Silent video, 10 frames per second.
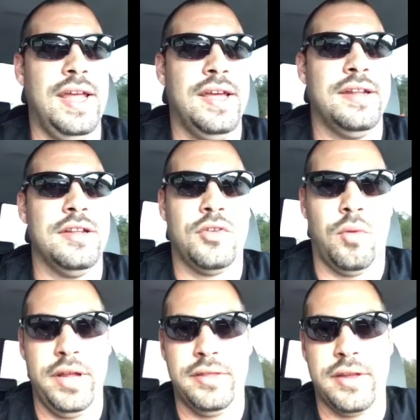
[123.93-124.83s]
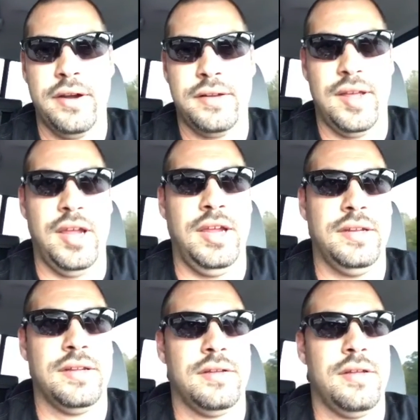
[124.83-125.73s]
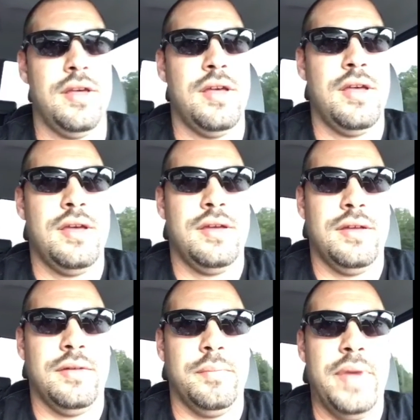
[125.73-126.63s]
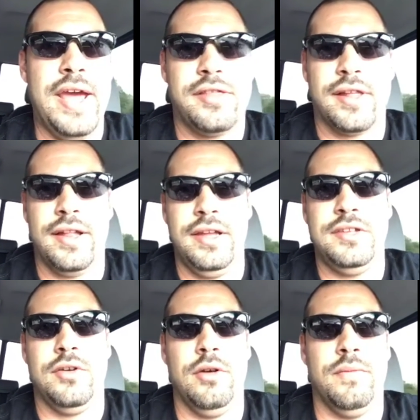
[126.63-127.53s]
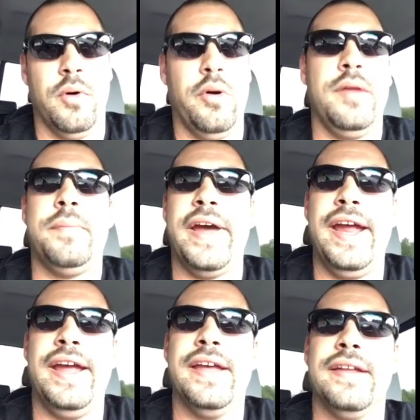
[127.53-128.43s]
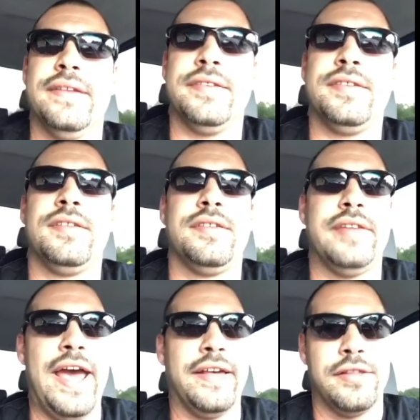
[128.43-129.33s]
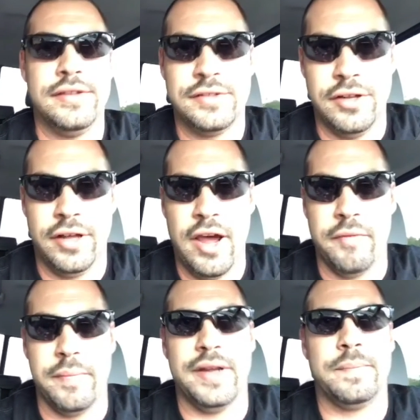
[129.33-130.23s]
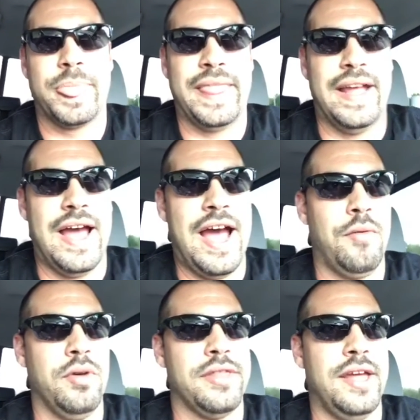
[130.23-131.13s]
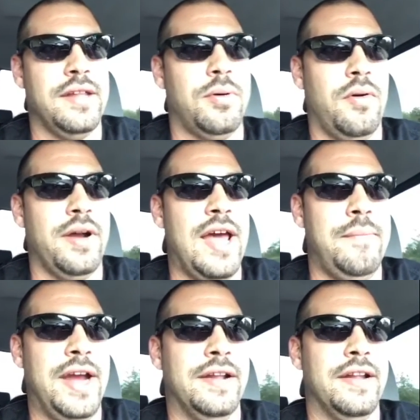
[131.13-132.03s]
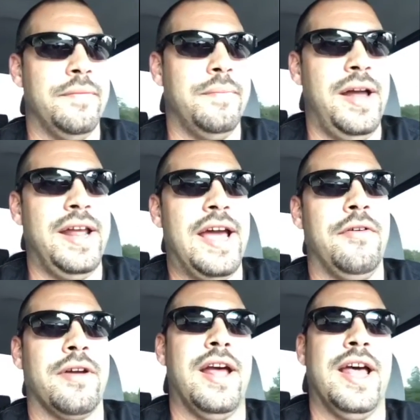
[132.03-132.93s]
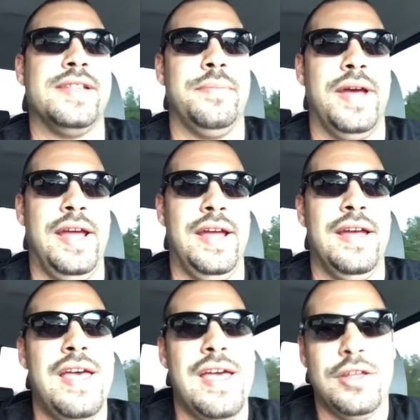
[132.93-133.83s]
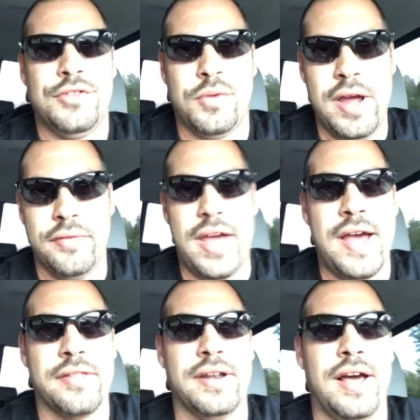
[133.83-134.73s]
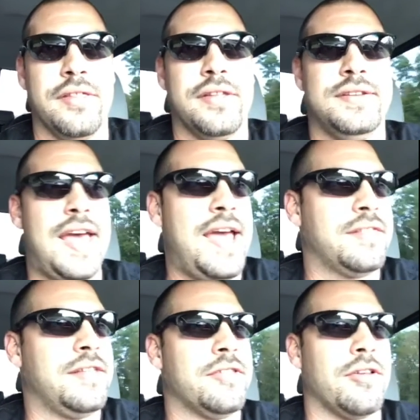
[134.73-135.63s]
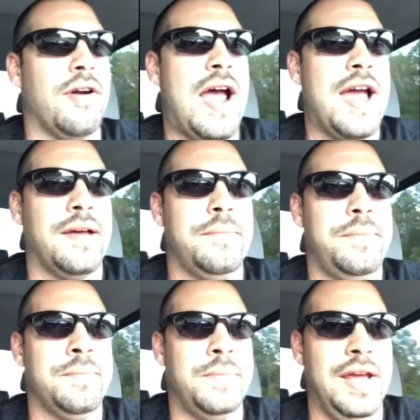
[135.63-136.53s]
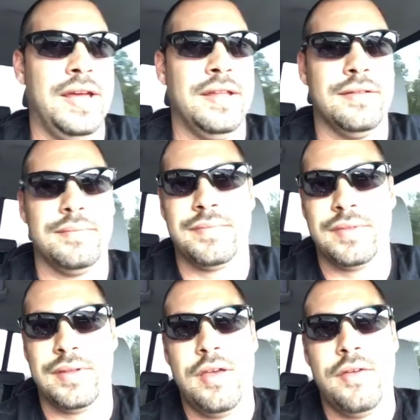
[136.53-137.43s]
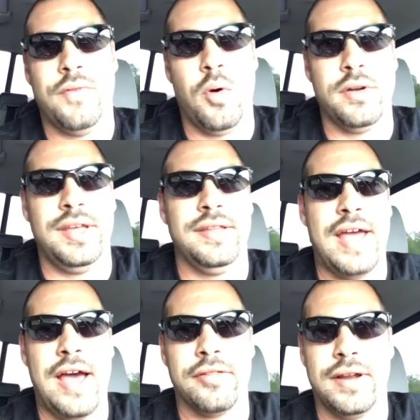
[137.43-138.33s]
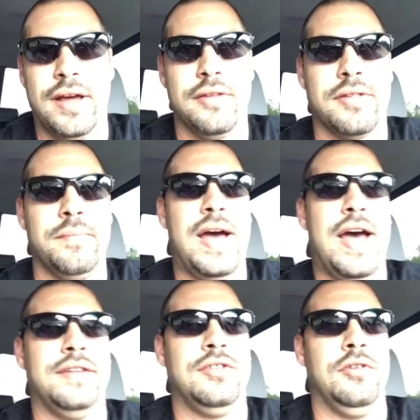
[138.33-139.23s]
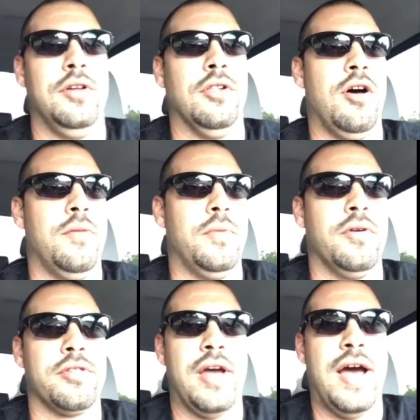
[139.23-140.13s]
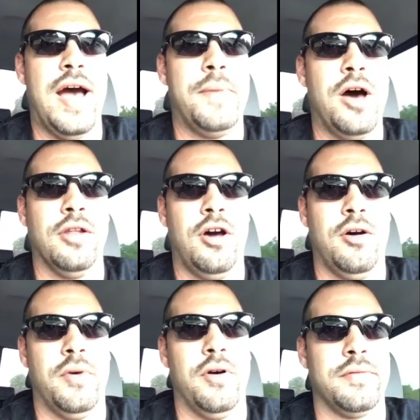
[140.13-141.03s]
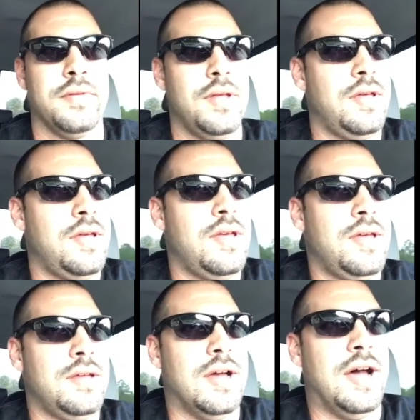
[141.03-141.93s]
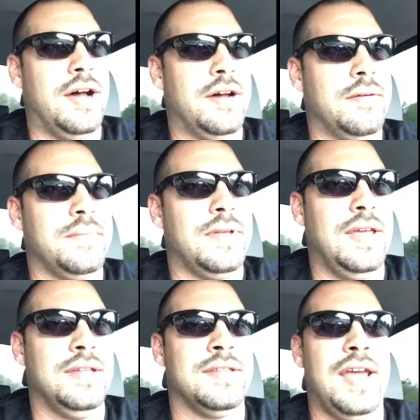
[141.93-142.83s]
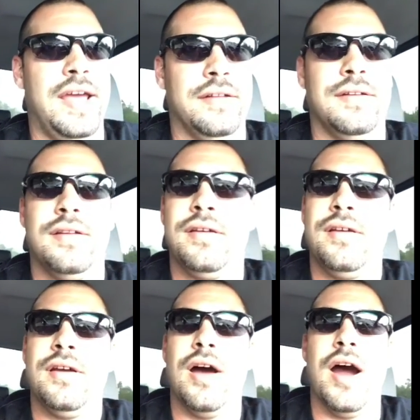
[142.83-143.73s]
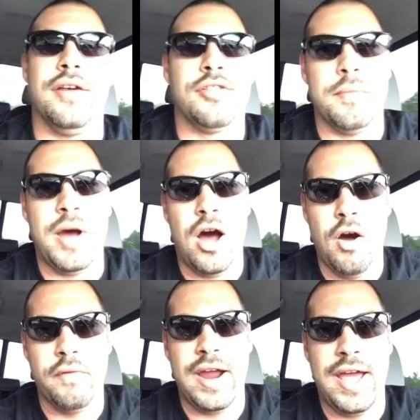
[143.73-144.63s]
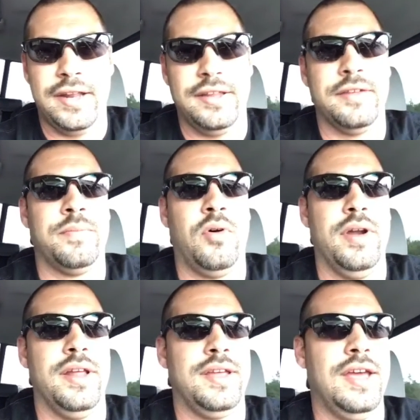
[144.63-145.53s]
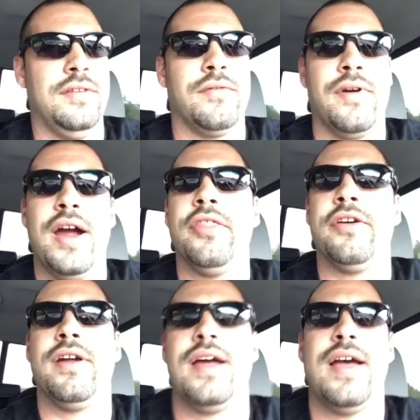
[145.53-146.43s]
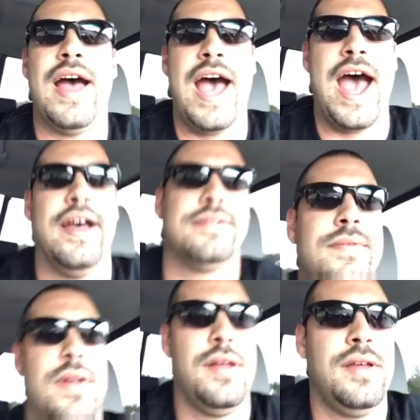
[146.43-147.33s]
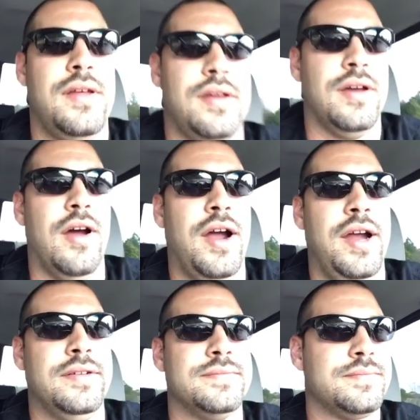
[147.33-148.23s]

end of 2013, basically to avoid paying taxes to the government. I was at the point I had made enough money, I was going to have to pay $12,000 in taxes, or I could spend $14,000 and buy 2 new lawnmowers. So I bought lawnmowers instead. All right, so my overhead at this point is getting rather high. All right.